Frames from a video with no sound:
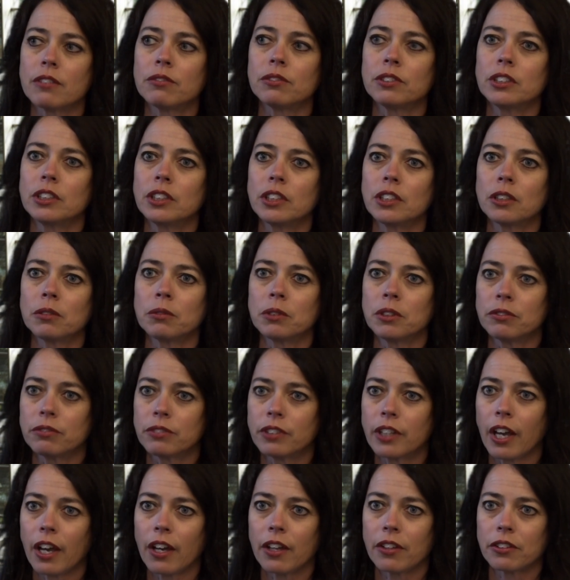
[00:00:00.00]
every year,
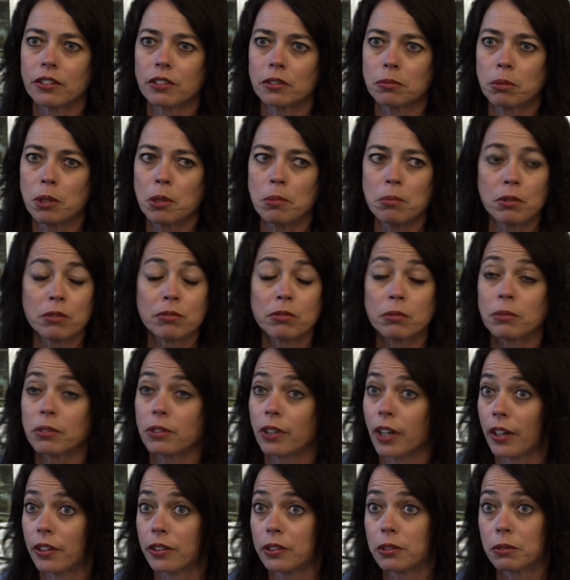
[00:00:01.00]
we've gathered people from
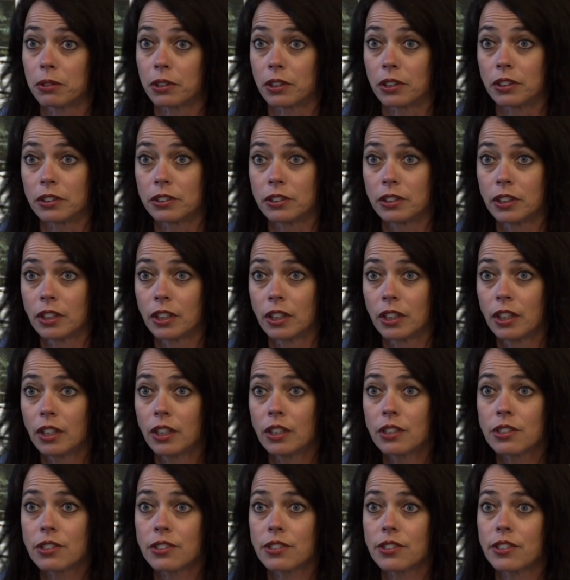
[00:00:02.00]
around the world
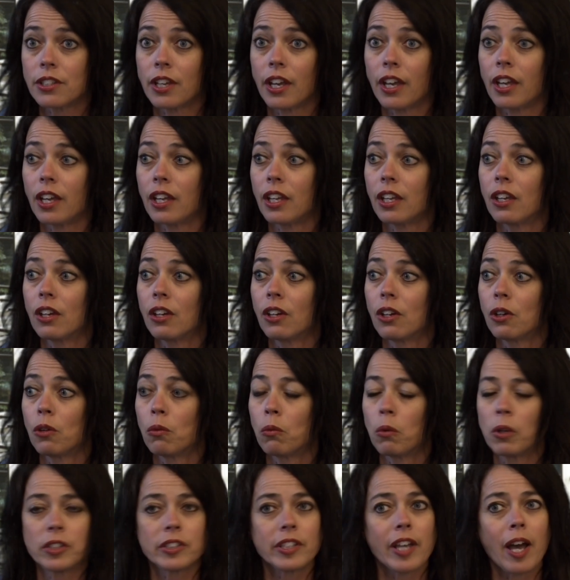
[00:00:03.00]
to say,
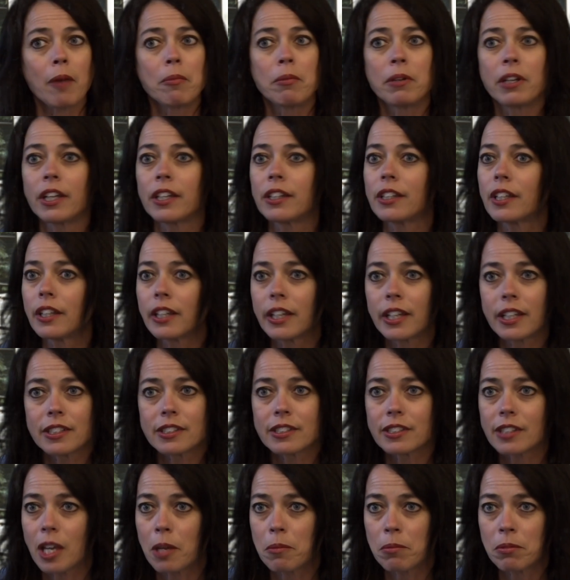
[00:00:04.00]
what's happening in the
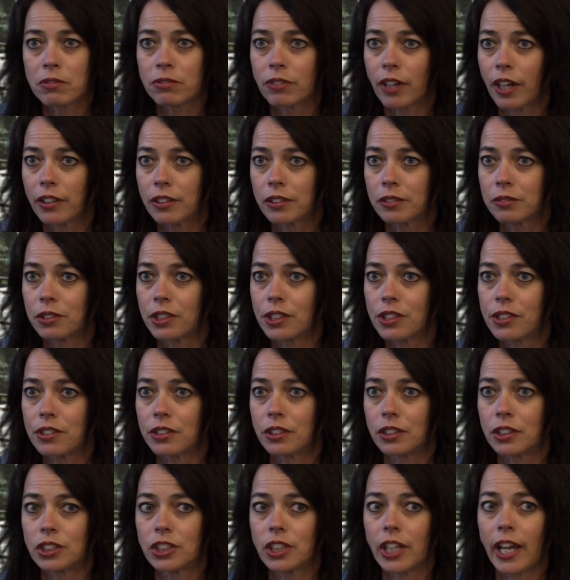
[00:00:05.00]
landscape of retinal
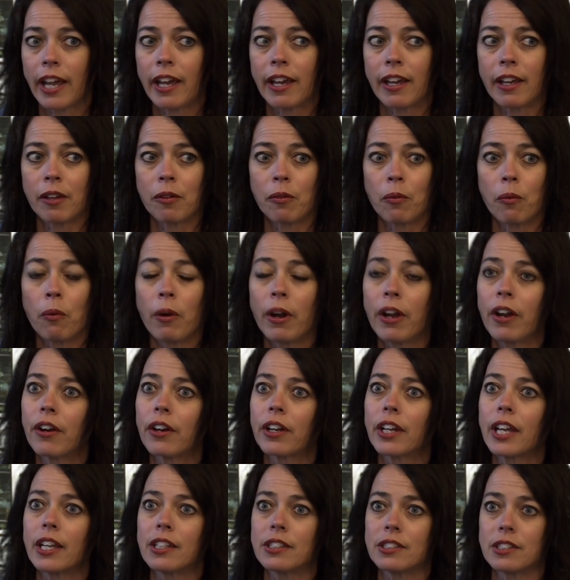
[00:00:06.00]
research and
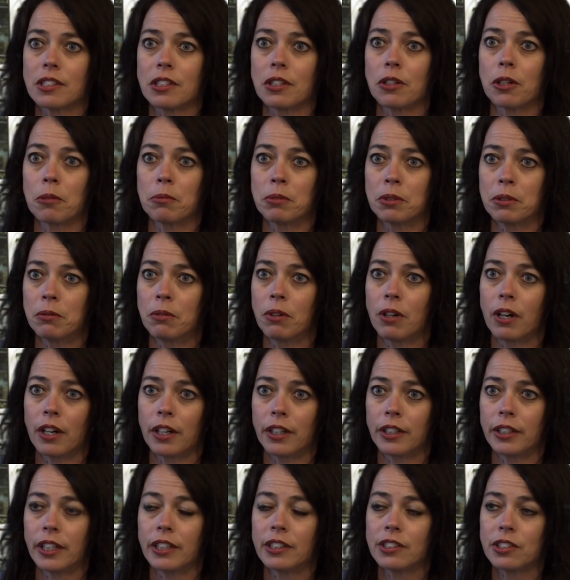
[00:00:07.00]
where can
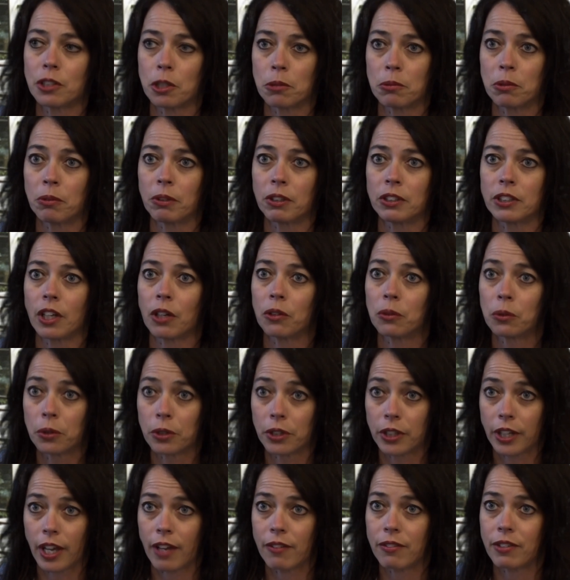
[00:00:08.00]
CRB1 and
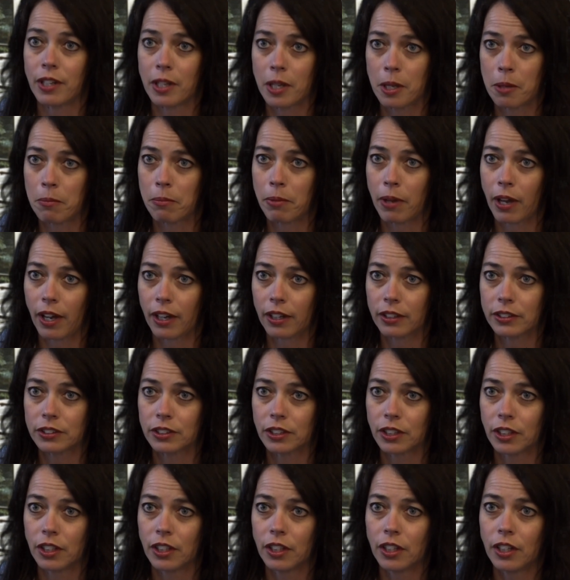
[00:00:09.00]
CRB1.org have an impact